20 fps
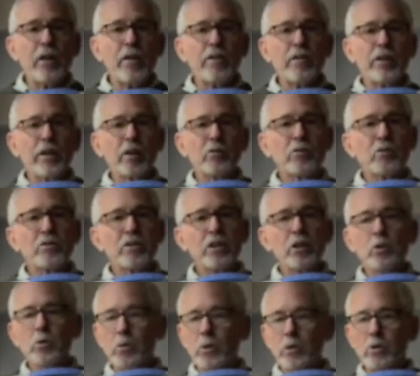the other thing
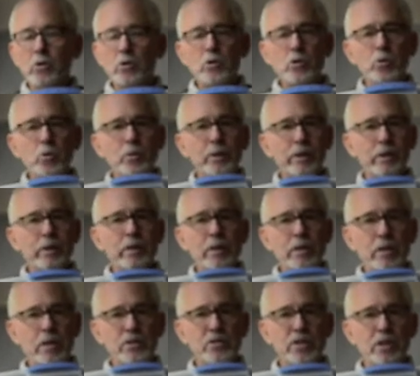you can do with
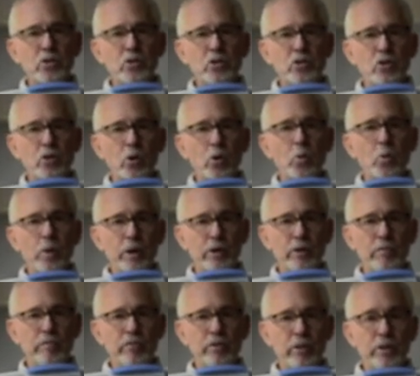these that's so
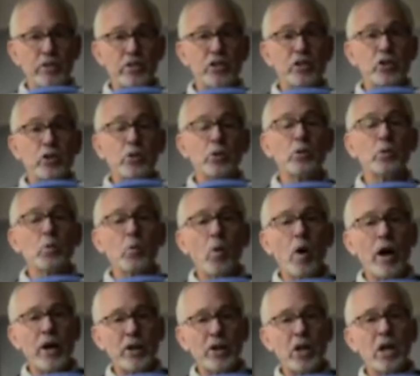wonderful is that you can
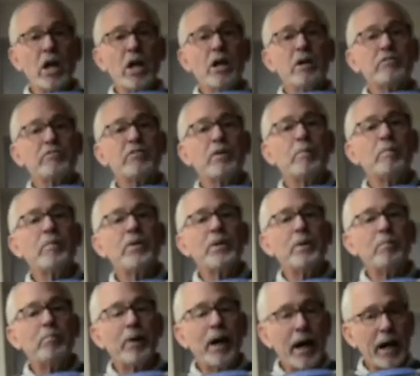water from the
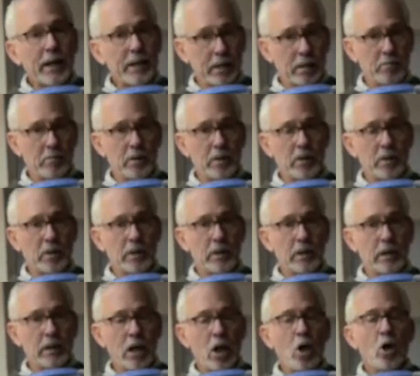bottom.
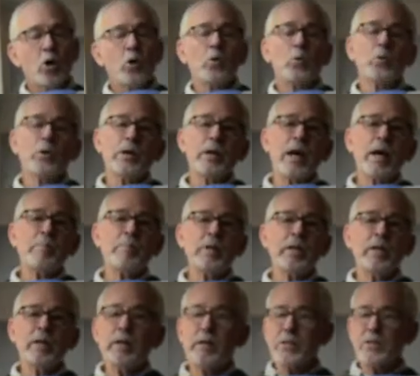What I
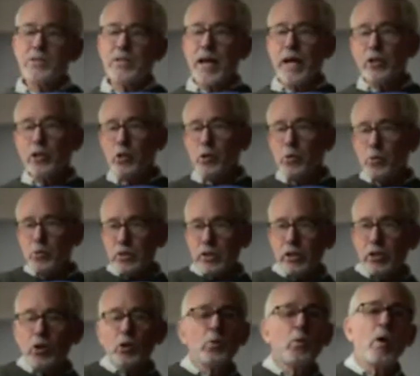mean is that using
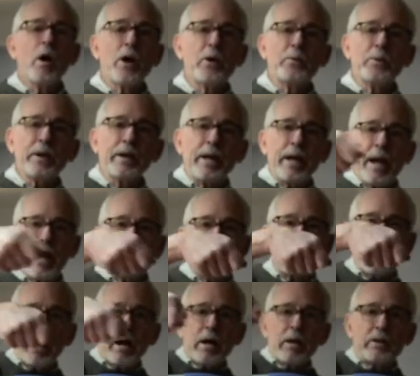your watering can,
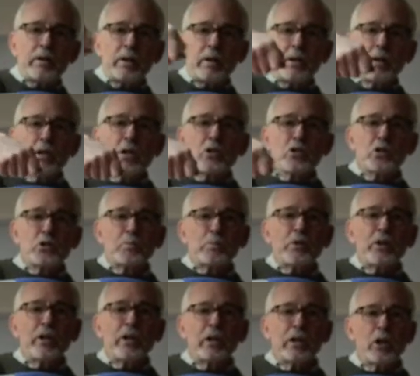rather than
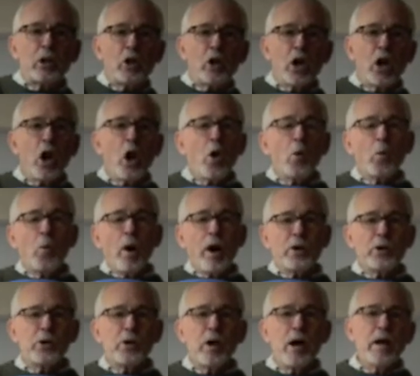sprinkling
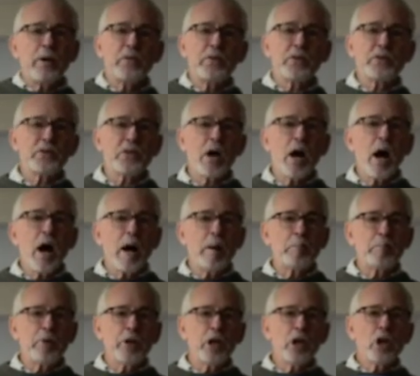water on the
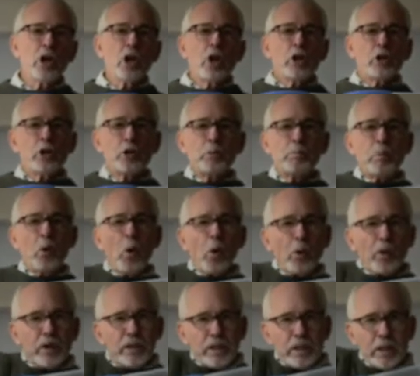top, you
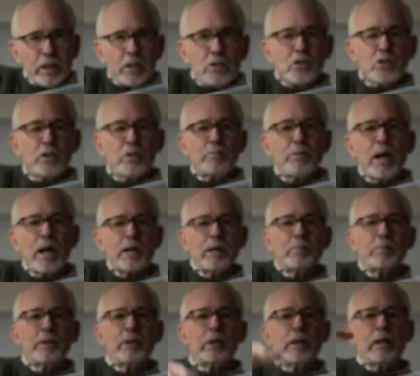pour it into the
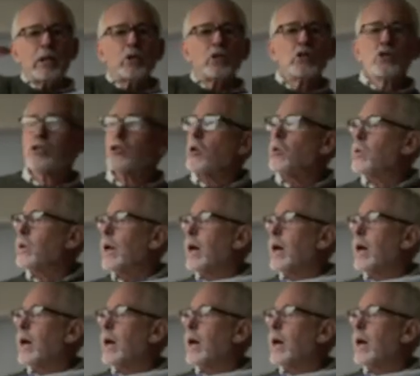bottom and let it soak